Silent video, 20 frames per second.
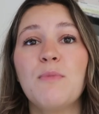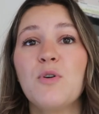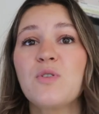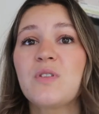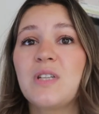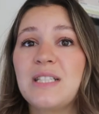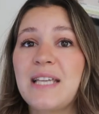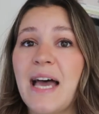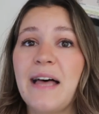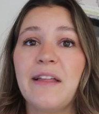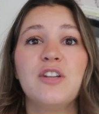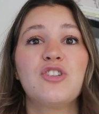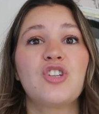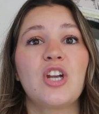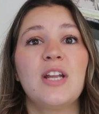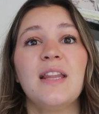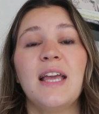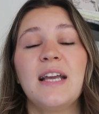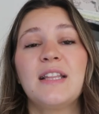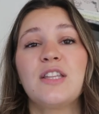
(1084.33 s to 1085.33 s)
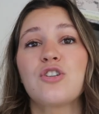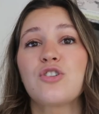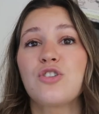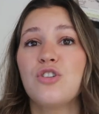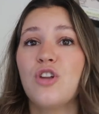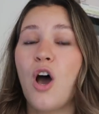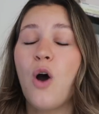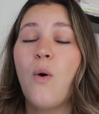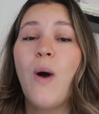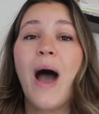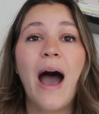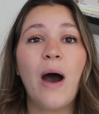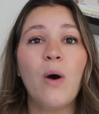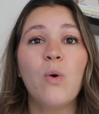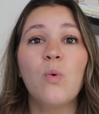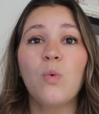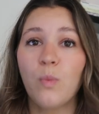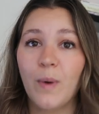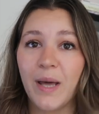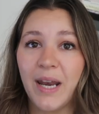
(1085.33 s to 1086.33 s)
most intelligent. Like, there's no
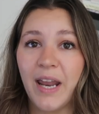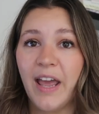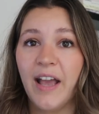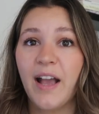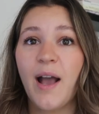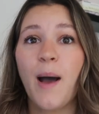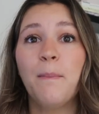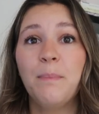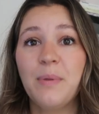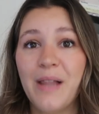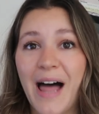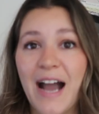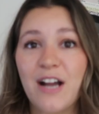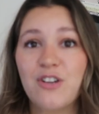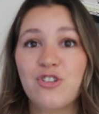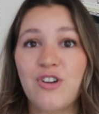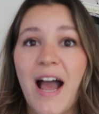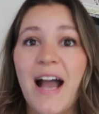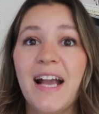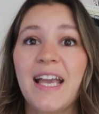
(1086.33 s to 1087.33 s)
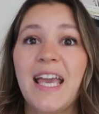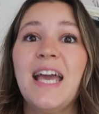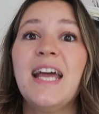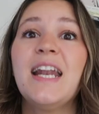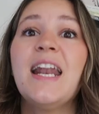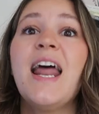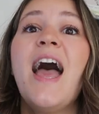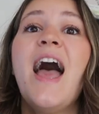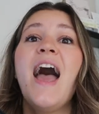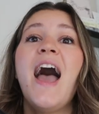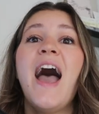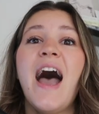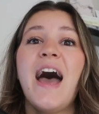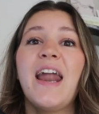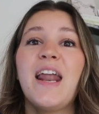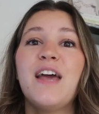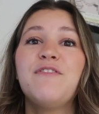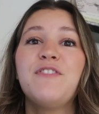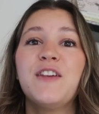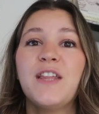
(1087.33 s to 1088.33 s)
outwitting a black dragon, and
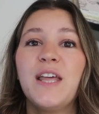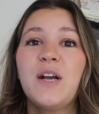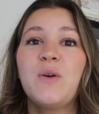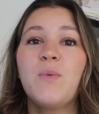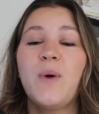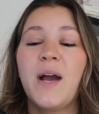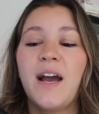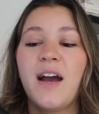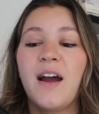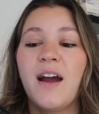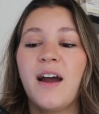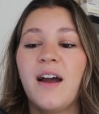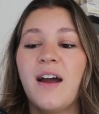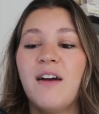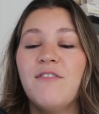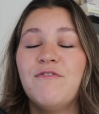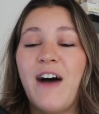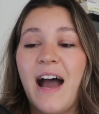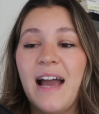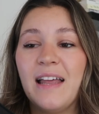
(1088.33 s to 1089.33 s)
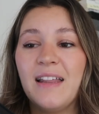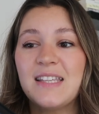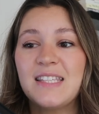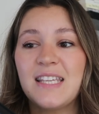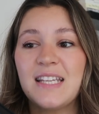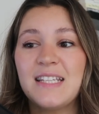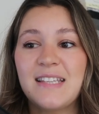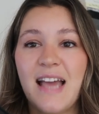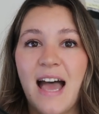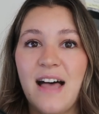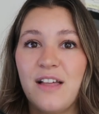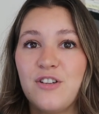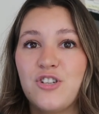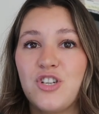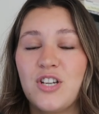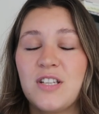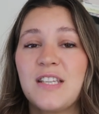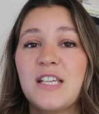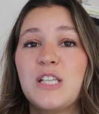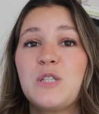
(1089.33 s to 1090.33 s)
I feel like where Violet's
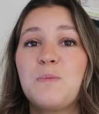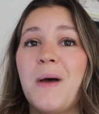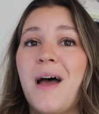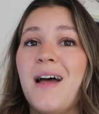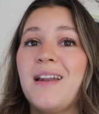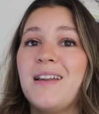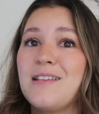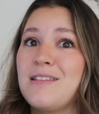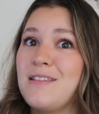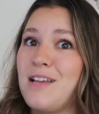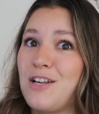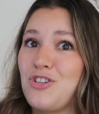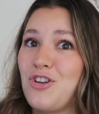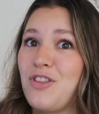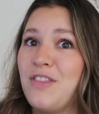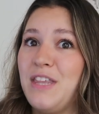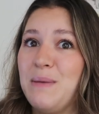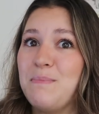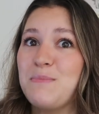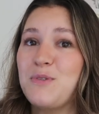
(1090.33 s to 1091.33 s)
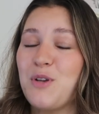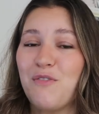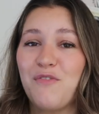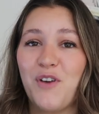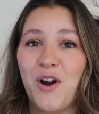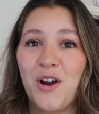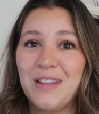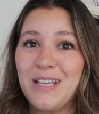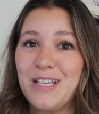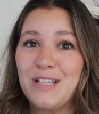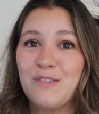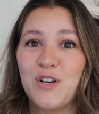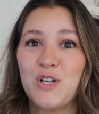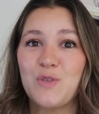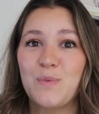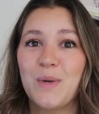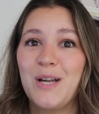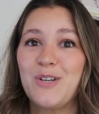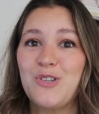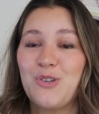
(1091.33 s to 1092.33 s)
intelligence has been such a theme so far in these
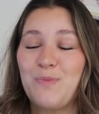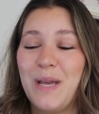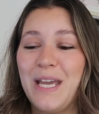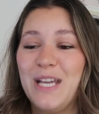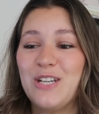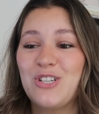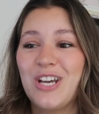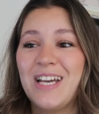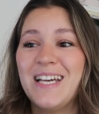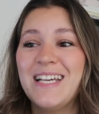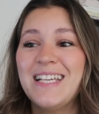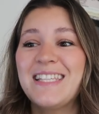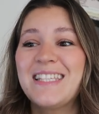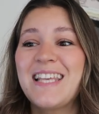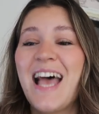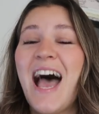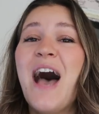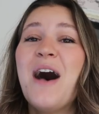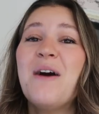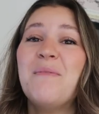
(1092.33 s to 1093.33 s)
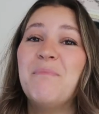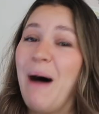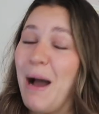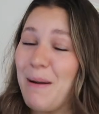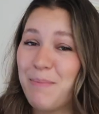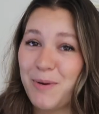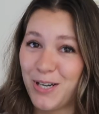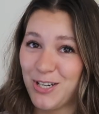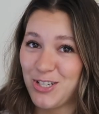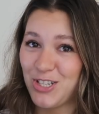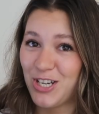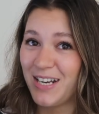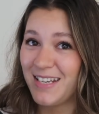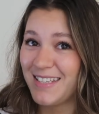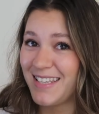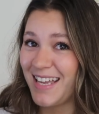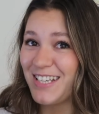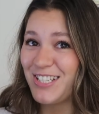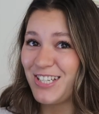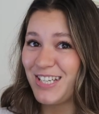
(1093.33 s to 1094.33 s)
first one hundred pages, my prediction
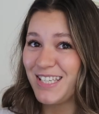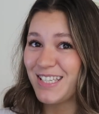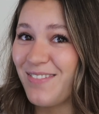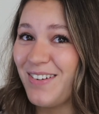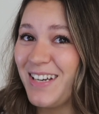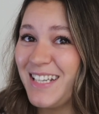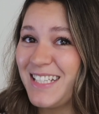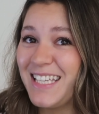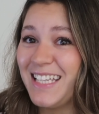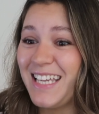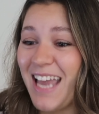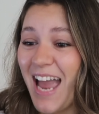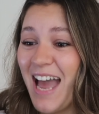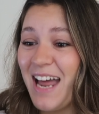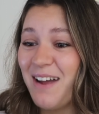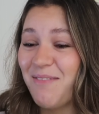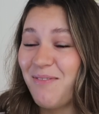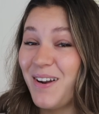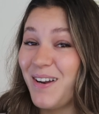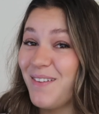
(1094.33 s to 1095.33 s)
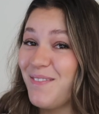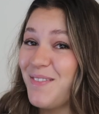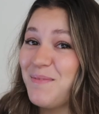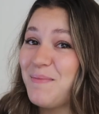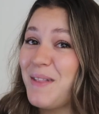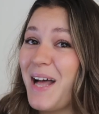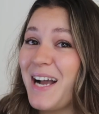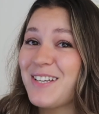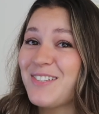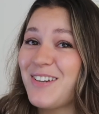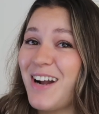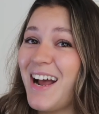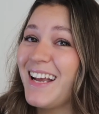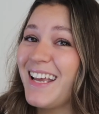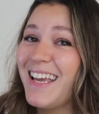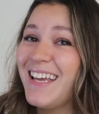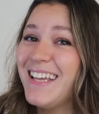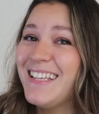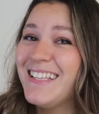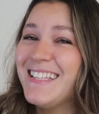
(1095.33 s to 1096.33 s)
is that she's going to get one of the black
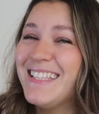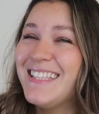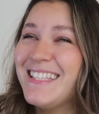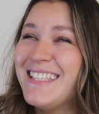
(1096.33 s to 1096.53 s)
dragons.